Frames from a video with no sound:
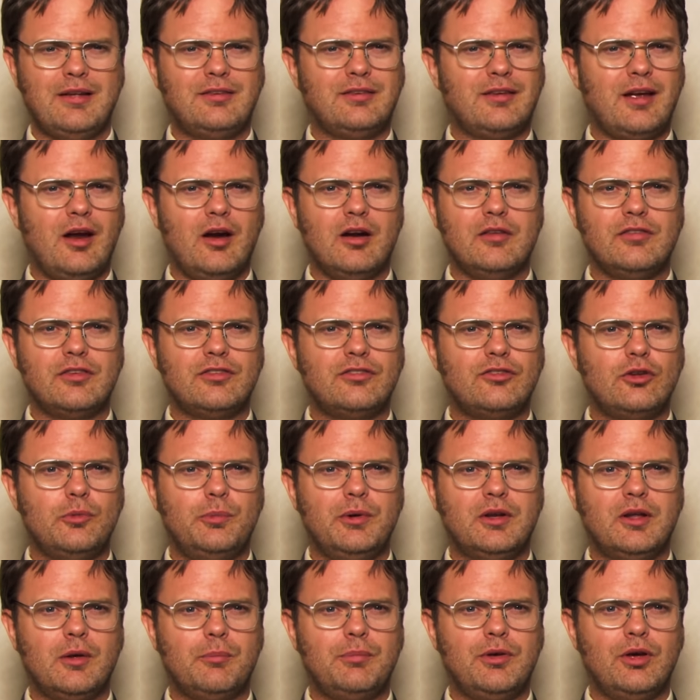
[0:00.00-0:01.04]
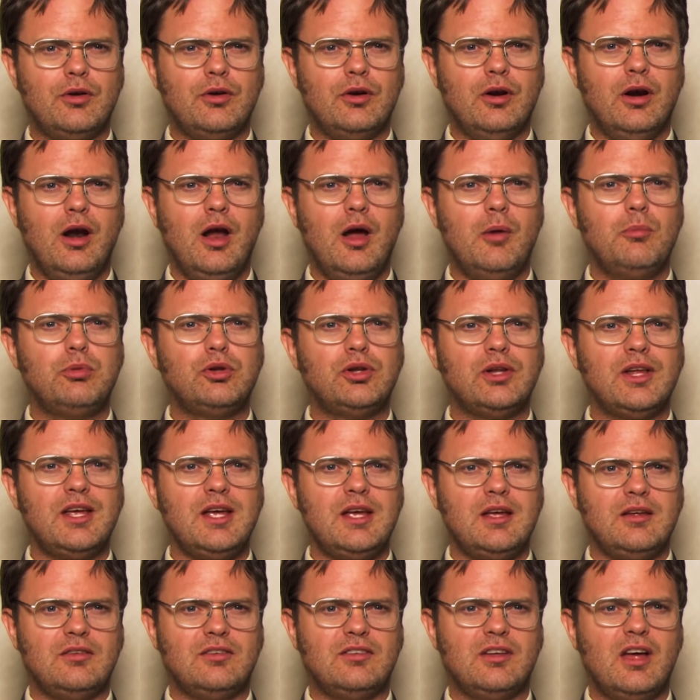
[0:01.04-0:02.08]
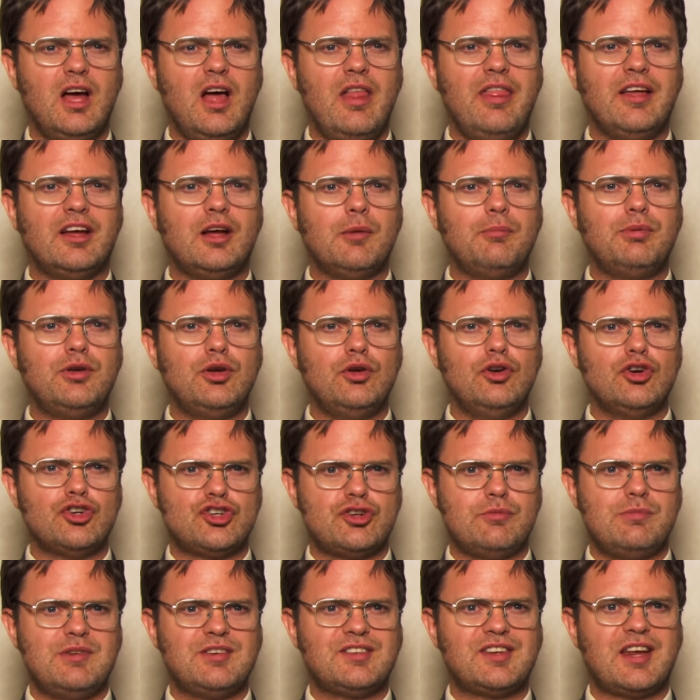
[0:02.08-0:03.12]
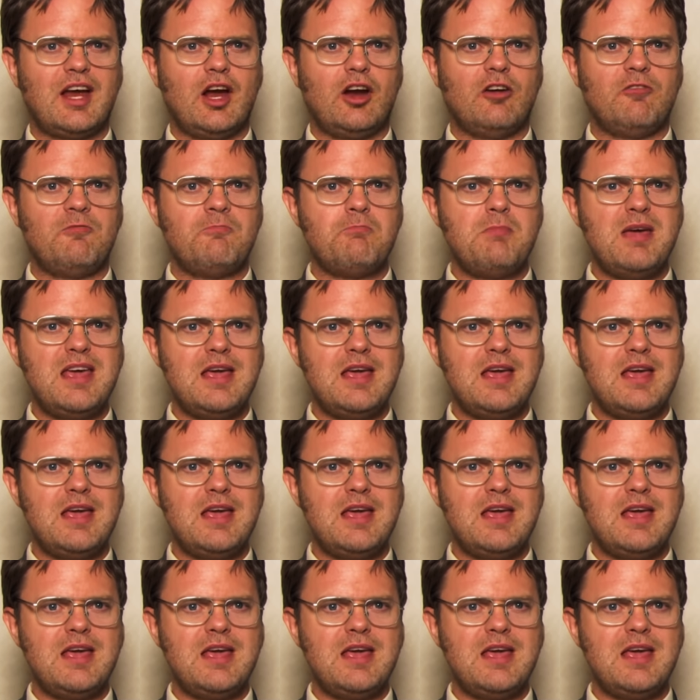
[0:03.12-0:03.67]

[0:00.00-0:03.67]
Am I scared of a stupid computer? Please, the computer should be scared of